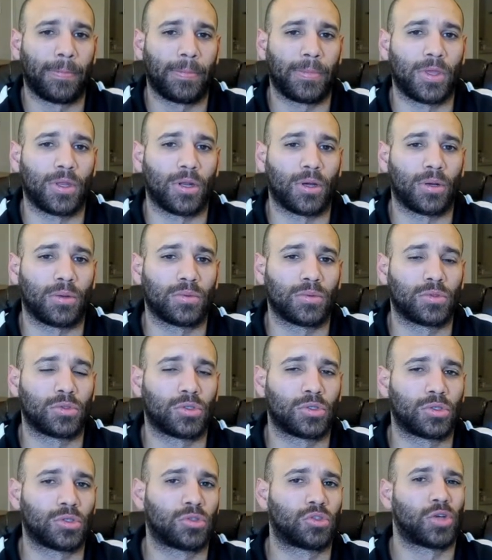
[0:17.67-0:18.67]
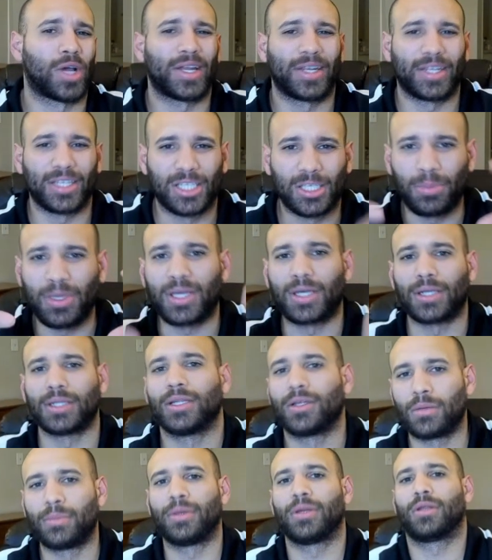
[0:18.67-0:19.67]
you know, tried to speak a
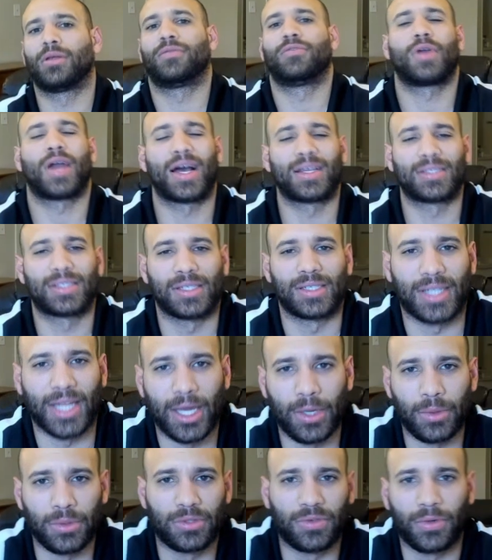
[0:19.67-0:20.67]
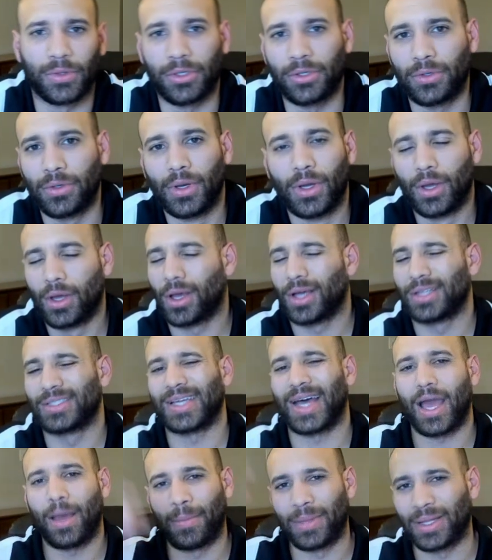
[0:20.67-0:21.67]
little bit of you guys' language for you, because
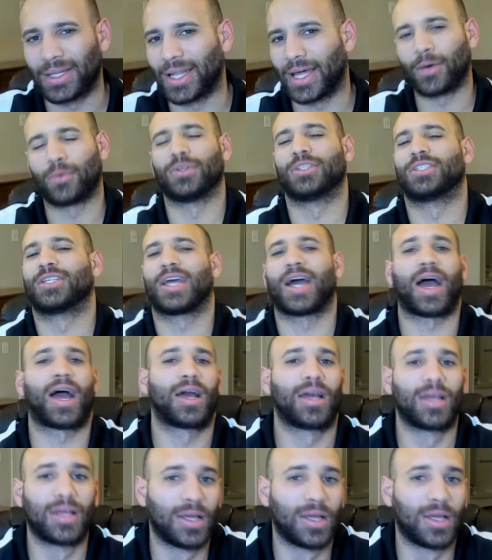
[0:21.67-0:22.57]
I am a language guy.